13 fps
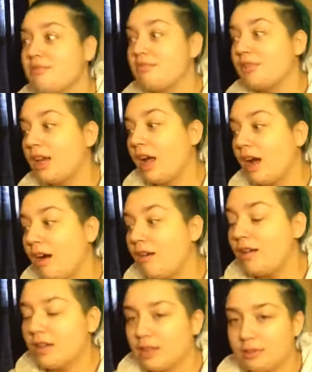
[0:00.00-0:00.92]

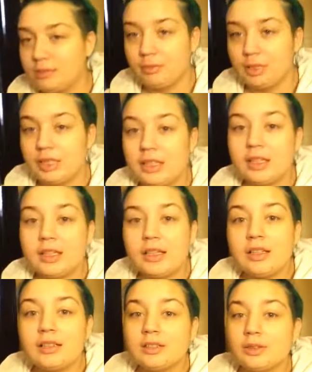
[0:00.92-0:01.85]
now I'm
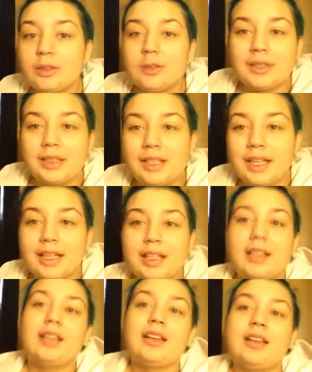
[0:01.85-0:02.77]
here doing one
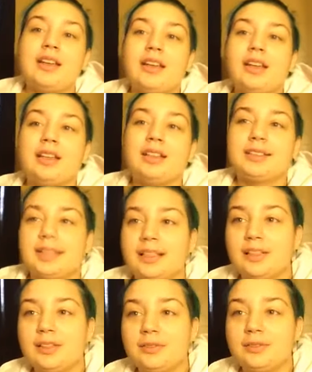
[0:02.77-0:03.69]
take instead
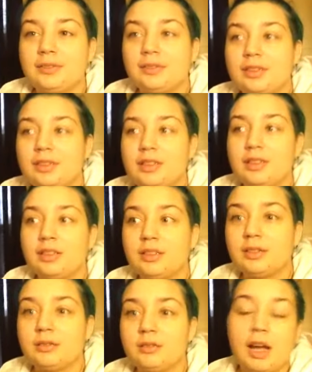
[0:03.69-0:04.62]
of
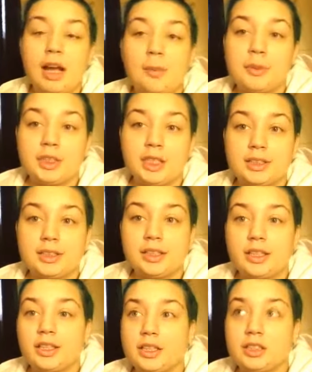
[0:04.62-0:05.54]
what happened
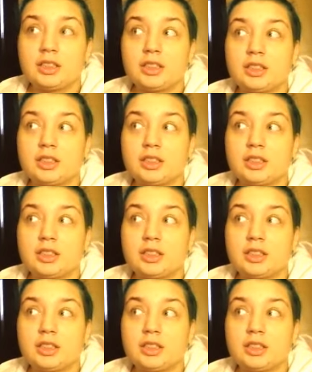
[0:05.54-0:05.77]
yesterday, because